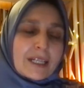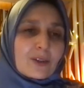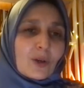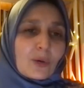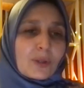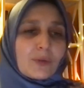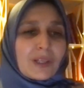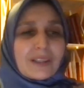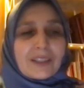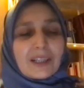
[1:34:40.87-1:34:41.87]
So we
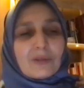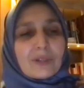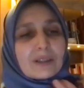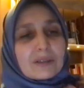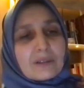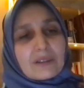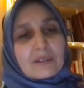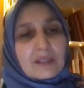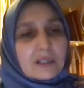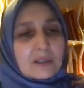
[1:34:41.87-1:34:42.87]
will deal with
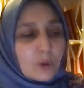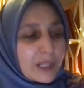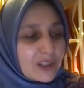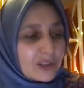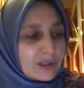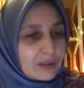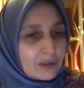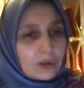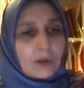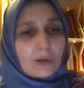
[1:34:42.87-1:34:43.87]

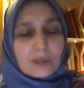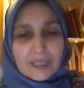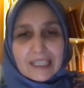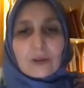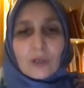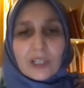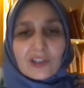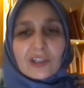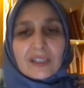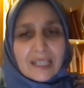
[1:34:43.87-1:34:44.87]
the these
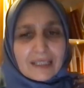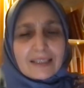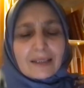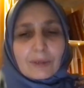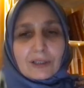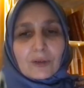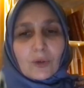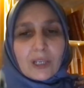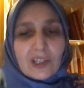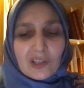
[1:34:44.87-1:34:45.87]
questions and similar
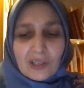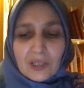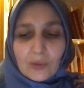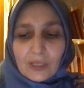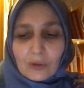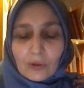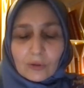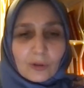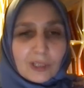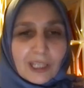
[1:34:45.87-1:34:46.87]
questions with
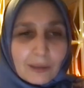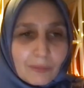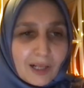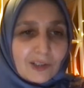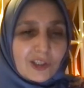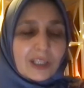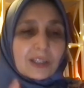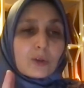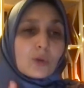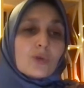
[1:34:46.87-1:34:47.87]
Dr. Kerim Balcı
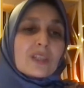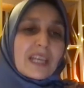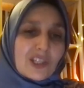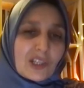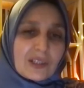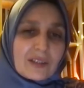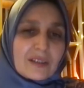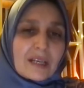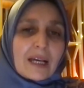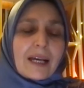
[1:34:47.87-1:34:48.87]
in 2
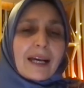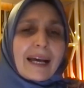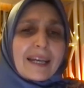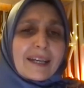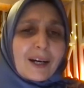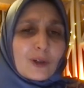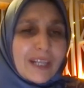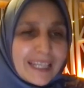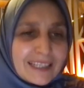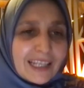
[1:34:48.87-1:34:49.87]
sessions. And our
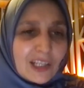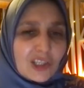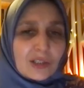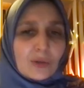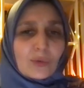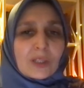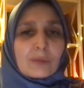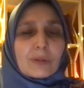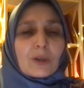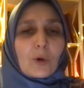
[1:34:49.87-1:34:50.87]
next session will
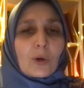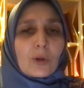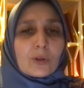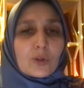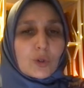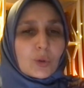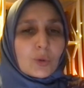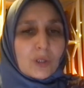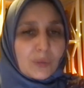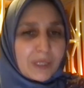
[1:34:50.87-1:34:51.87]
be on
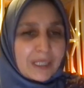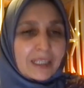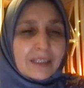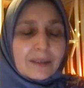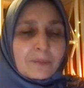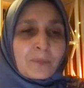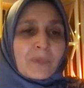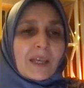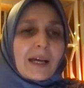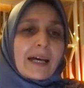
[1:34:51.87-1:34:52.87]
June 20th.
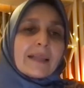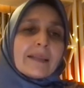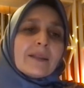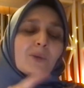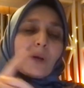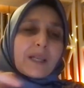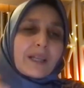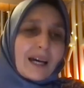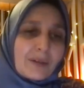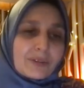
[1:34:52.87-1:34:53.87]
And the one
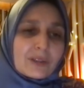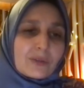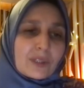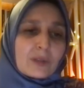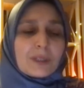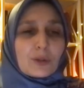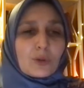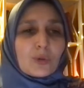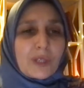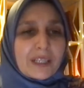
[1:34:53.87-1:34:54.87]
after will be
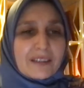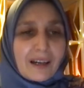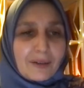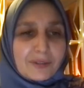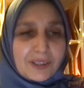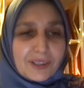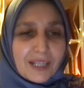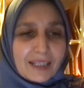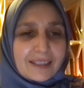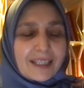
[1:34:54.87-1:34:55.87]
2 weeks after
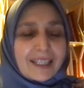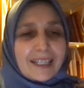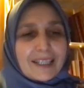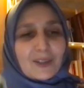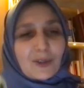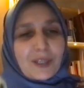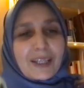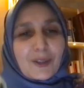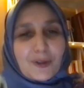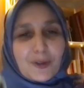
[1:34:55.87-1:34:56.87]
that. So
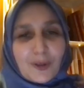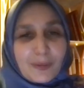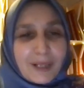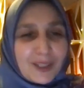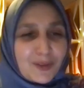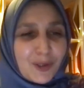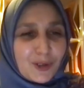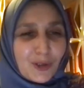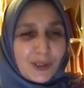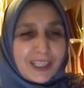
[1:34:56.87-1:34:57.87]
thank you so much for
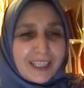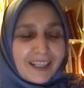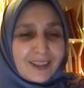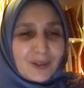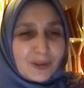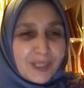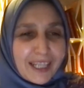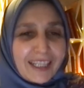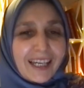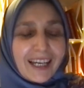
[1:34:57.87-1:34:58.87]
joining us
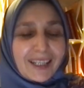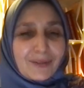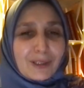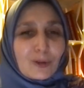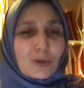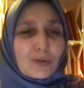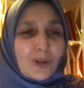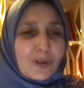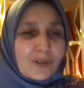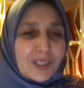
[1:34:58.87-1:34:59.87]
today. And we look
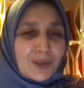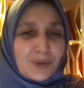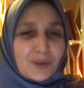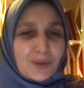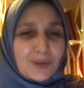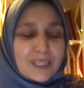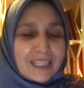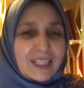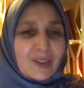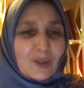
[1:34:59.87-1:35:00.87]
forward to
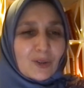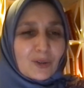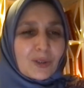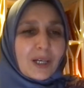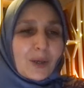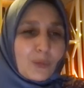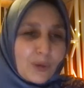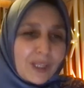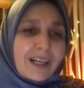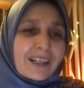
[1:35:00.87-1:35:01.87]
seeing you
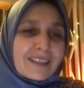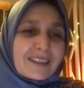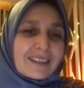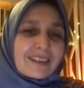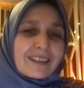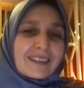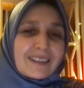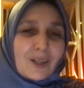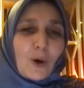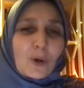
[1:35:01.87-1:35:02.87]
with us
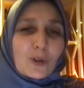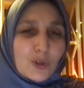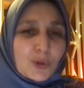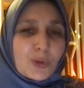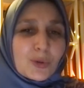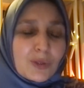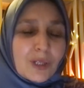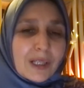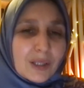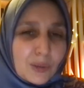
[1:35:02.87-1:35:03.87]
on June
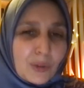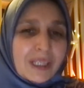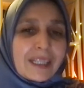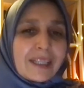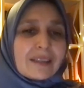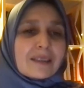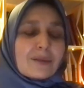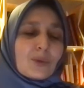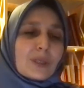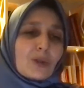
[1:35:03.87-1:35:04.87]
20th
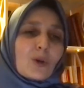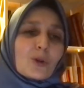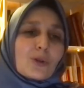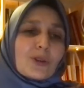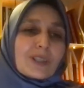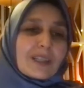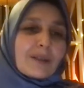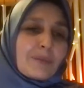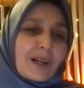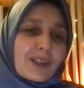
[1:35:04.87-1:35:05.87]
with Dr.
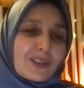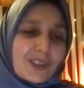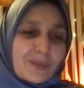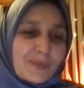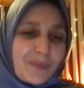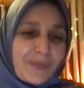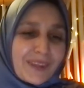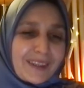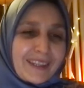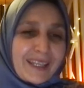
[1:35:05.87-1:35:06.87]
Kerim Balcı.
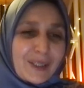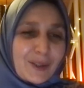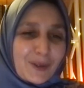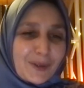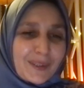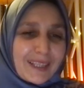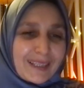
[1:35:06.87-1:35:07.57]
Thank you.